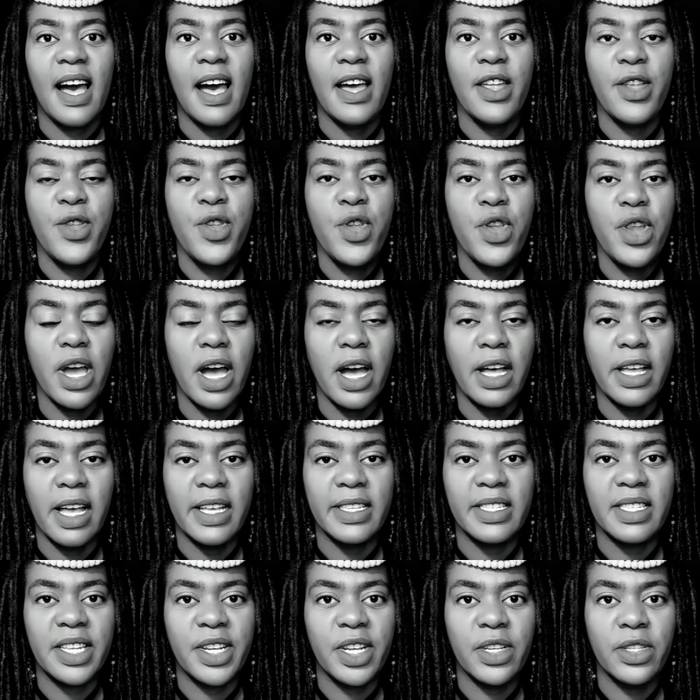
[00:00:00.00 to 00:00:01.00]

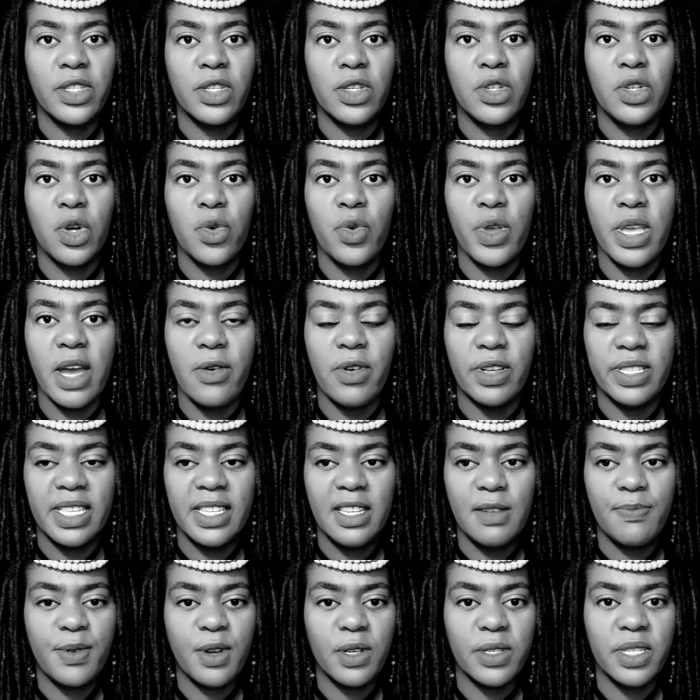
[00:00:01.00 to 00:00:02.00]
I started knowing I was
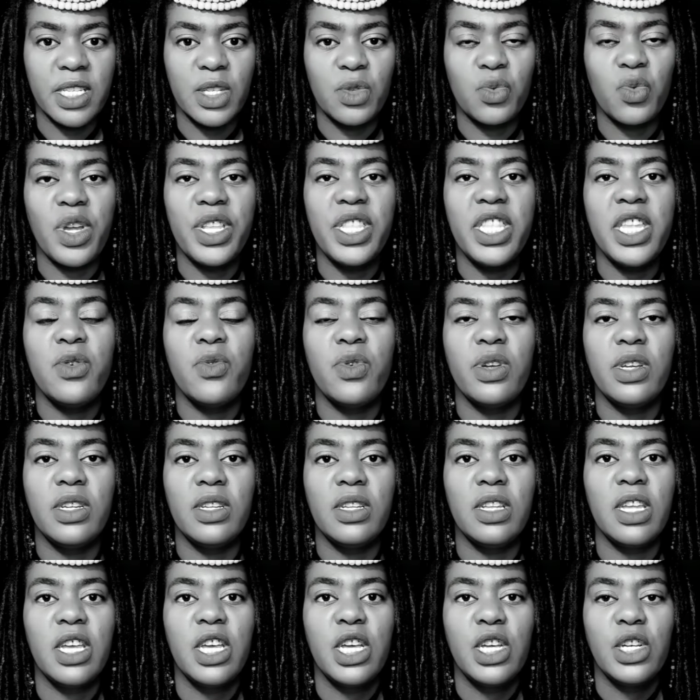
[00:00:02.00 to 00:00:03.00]
in the process when they
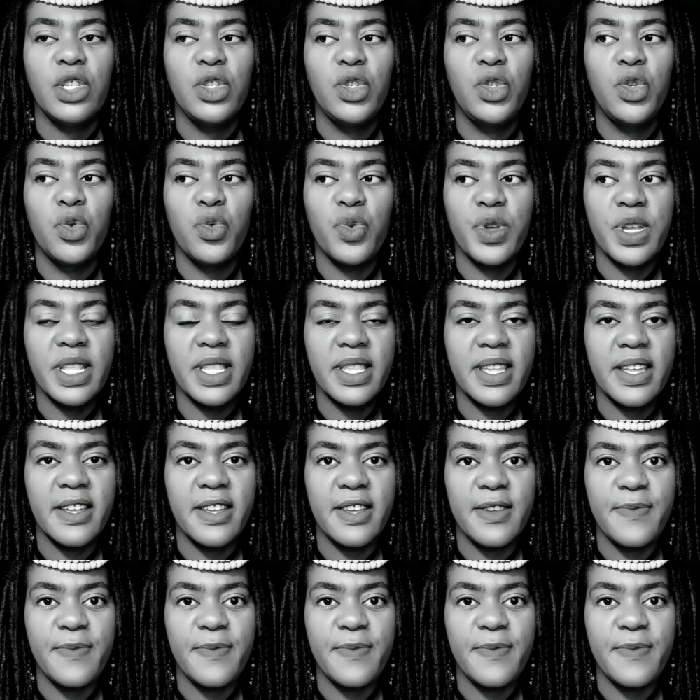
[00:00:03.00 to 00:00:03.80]
were doing